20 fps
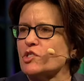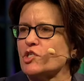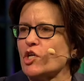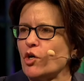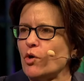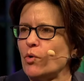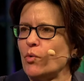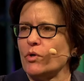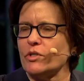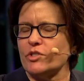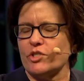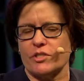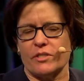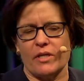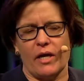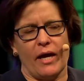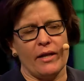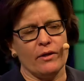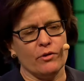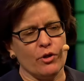so just,
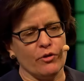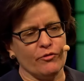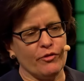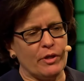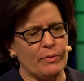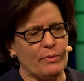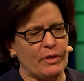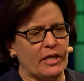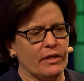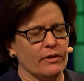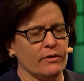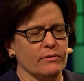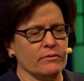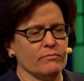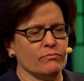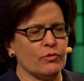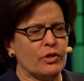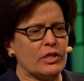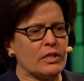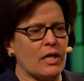I don't know if anybody
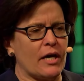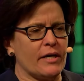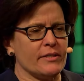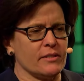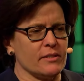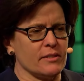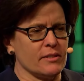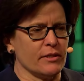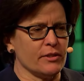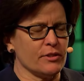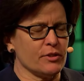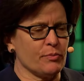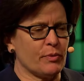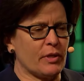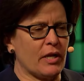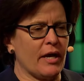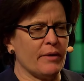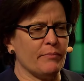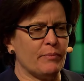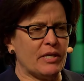realizes this,
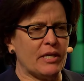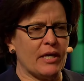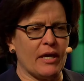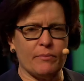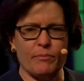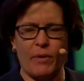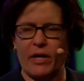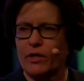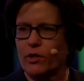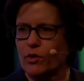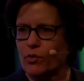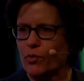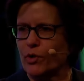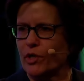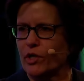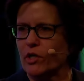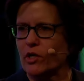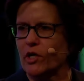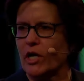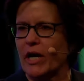but I began my
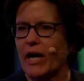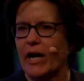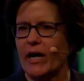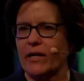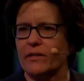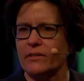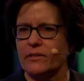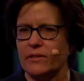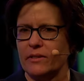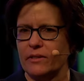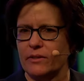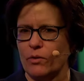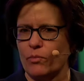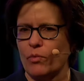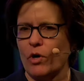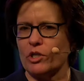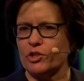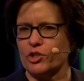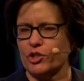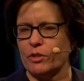career at, in the
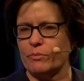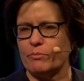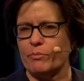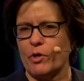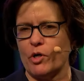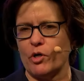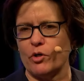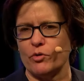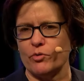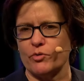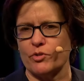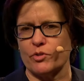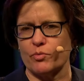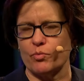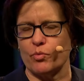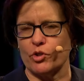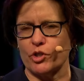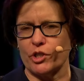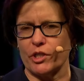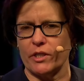Washington
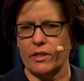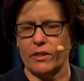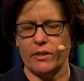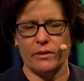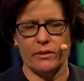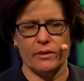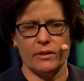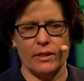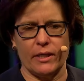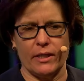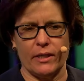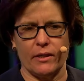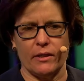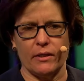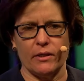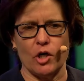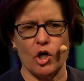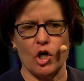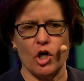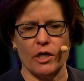Post working
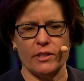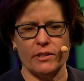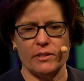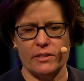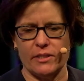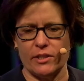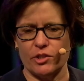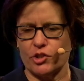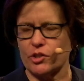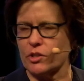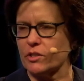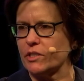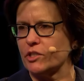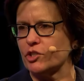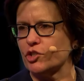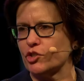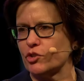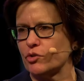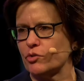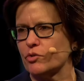uh, on digital
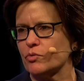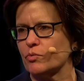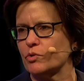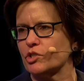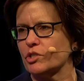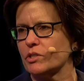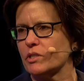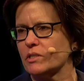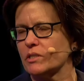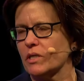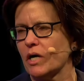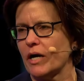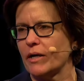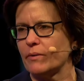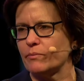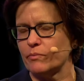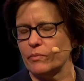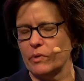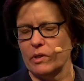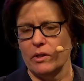issues, which at the
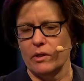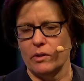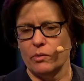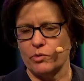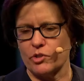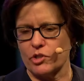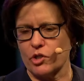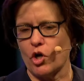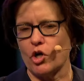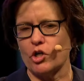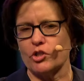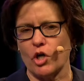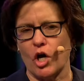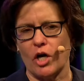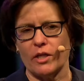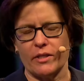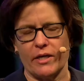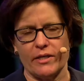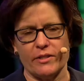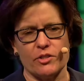time was called
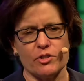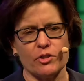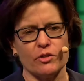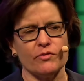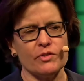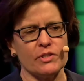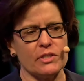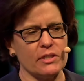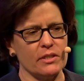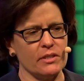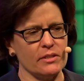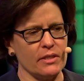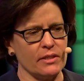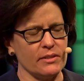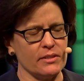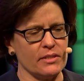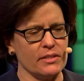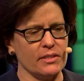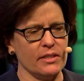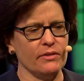online services.
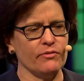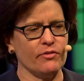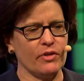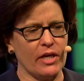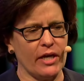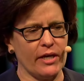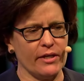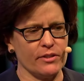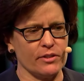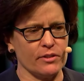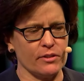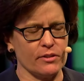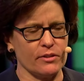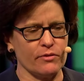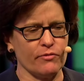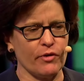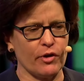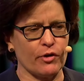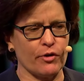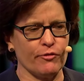And Steve Case is
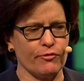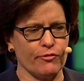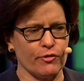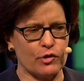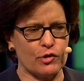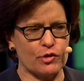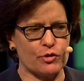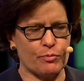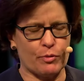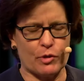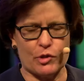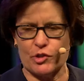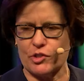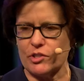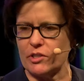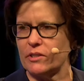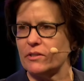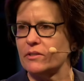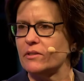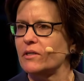the very first
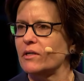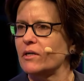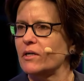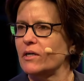person